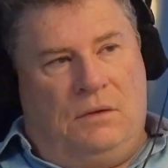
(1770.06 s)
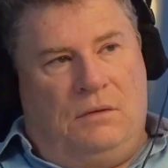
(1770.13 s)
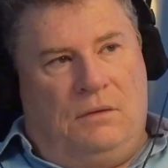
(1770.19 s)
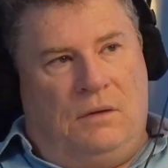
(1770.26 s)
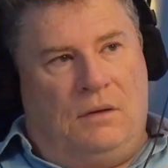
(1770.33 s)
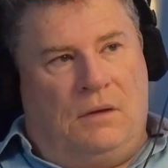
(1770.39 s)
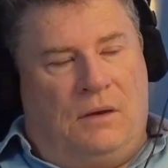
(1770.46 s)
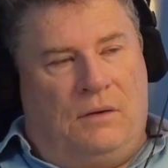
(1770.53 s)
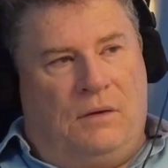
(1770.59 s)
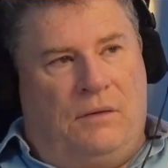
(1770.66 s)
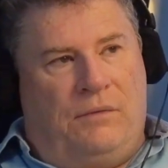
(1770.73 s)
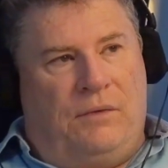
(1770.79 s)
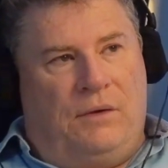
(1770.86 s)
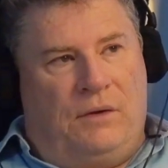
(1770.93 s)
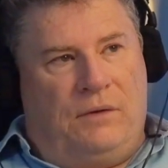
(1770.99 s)
That's
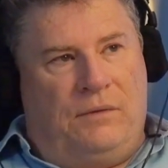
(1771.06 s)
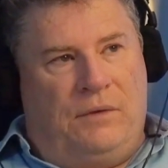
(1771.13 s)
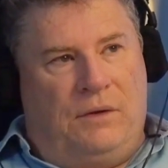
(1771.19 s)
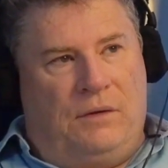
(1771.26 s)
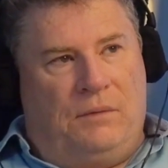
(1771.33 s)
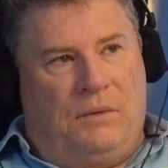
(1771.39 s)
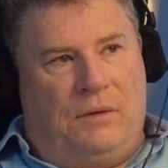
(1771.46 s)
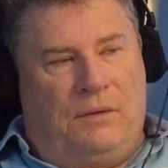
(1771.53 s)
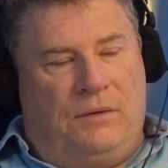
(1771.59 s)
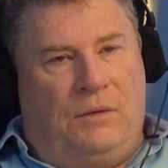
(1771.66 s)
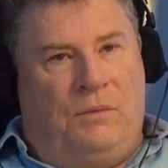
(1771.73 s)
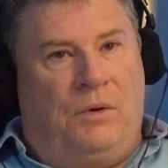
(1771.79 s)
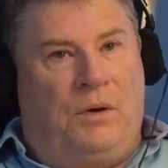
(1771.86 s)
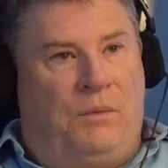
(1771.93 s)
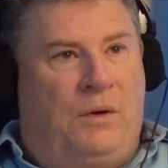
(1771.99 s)
our philosophy as well.
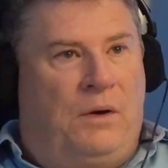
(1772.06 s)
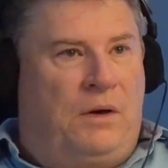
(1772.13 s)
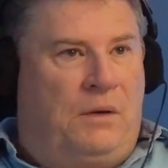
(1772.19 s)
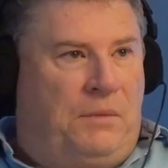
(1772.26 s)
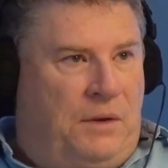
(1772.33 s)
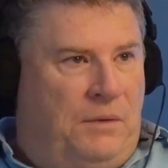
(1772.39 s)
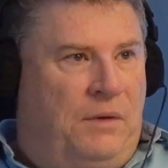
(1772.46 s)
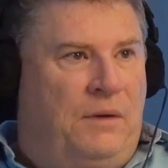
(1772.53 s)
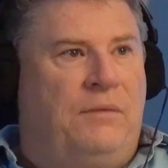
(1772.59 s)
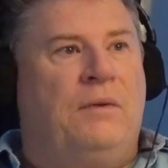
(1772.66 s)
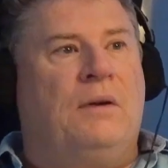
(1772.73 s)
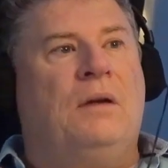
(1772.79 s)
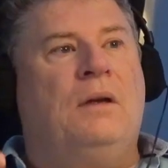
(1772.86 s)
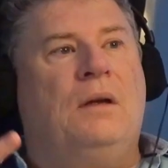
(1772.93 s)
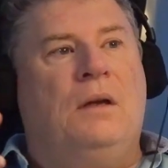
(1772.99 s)
So we're working with
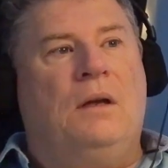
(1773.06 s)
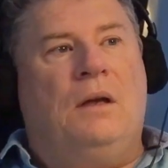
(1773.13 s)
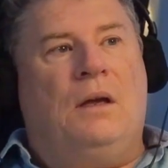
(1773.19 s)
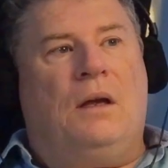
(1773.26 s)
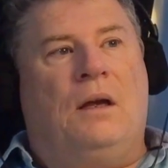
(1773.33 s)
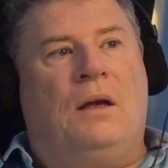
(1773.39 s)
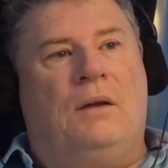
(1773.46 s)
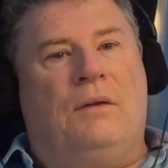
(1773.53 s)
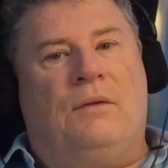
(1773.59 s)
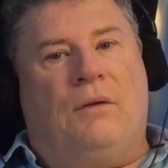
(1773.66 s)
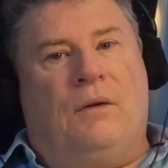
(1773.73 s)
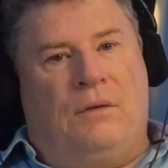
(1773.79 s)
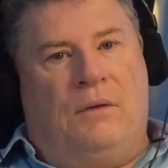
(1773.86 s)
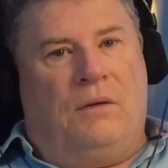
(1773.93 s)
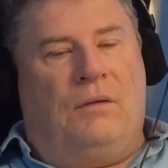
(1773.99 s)
UEFA and
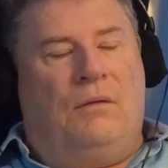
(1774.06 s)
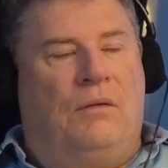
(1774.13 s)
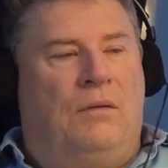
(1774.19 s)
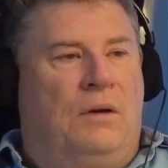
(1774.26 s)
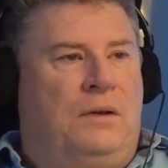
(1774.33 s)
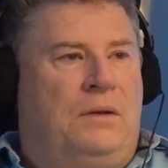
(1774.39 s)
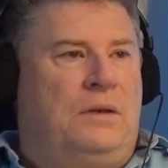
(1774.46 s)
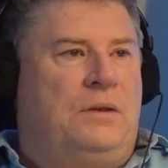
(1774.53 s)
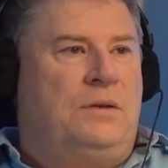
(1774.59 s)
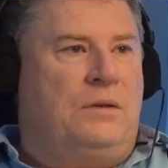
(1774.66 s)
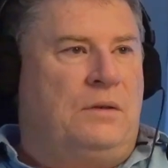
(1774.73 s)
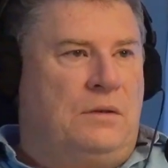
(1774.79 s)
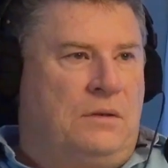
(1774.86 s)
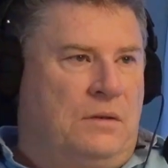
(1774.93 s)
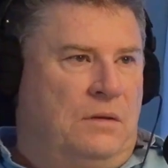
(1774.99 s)
other
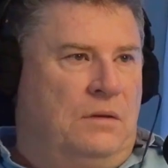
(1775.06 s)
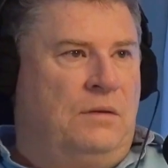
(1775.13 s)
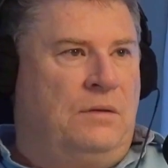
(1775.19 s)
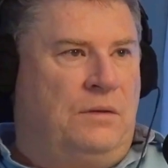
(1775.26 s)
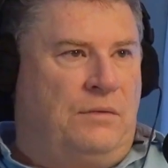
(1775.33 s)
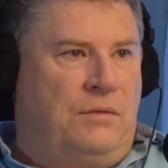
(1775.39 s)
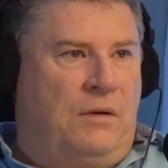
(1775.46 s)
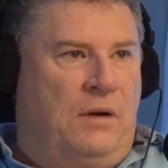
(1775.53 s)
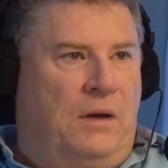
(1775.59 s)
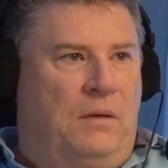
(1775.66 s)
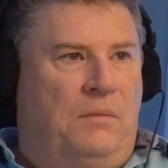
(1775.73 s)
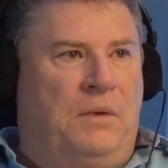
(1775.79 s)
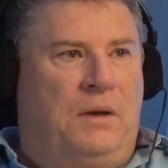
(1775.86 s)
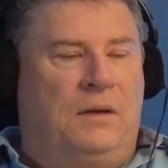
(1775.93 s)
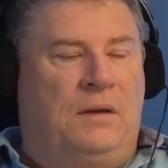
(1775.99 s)
organisations to try
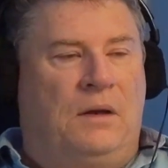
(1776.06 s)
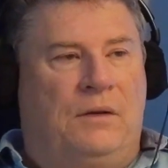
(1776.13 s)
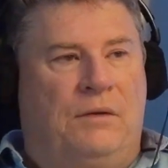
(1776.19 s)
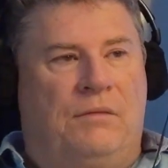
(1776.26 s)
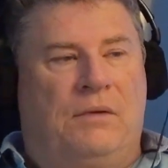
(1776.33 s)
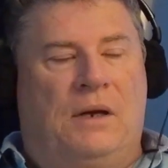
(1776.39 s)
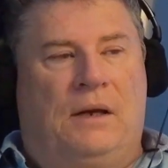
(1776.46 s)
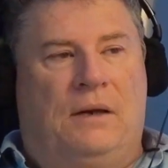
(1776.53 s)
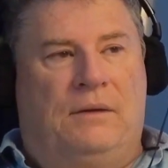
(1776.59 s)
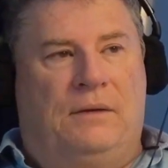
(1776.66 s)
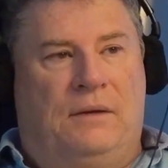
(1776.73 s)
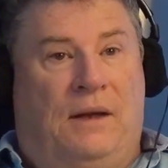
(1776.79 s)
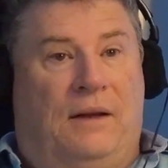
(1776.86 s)
and make that a reality.